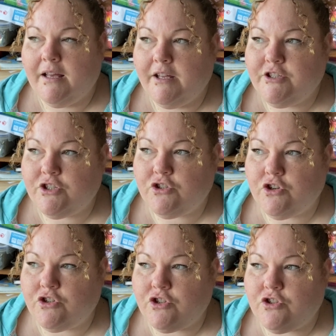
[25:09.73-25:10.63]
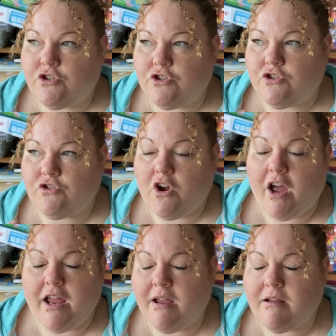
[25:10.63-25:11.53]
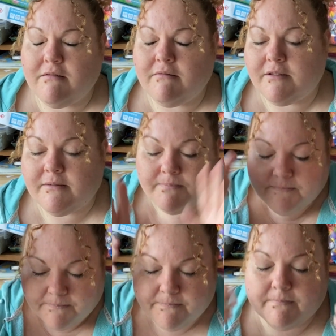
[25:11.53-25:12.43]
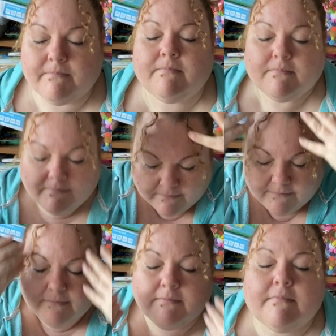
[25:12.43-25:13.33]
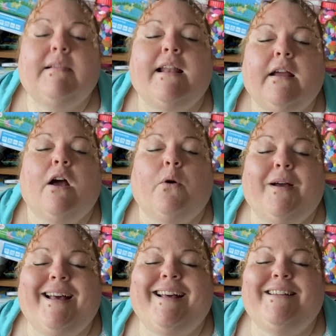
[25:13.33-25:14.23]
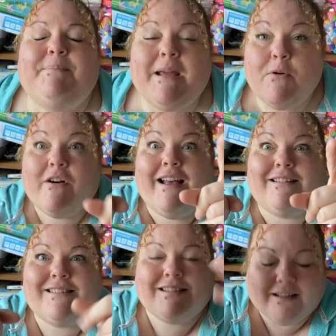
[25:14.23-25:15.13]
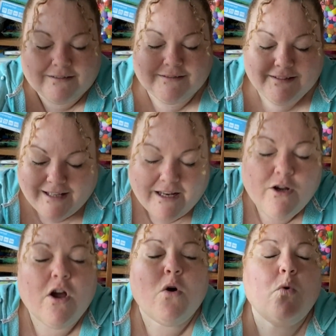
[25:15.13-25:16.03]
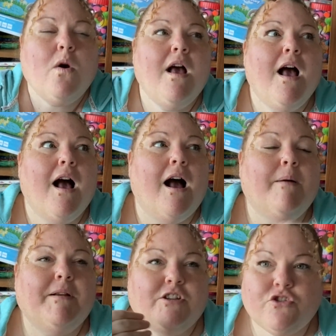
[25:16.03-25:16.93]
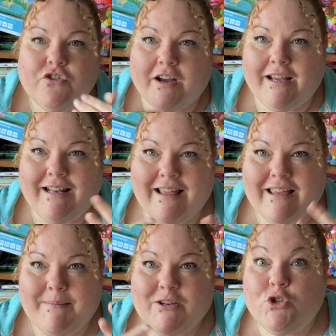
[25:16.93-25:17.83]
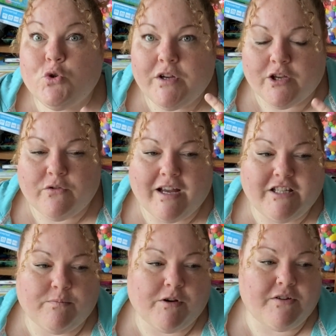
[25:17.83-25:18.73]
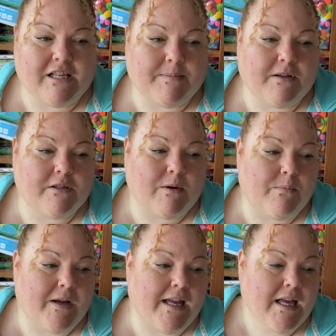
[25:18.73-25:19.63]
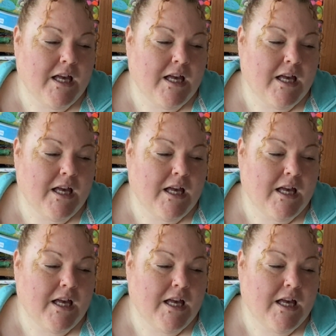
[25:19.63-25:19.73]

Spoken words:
Just try and let it go. Be more Elsa. Let it go. And just try and let them enjoy the creative process, because when we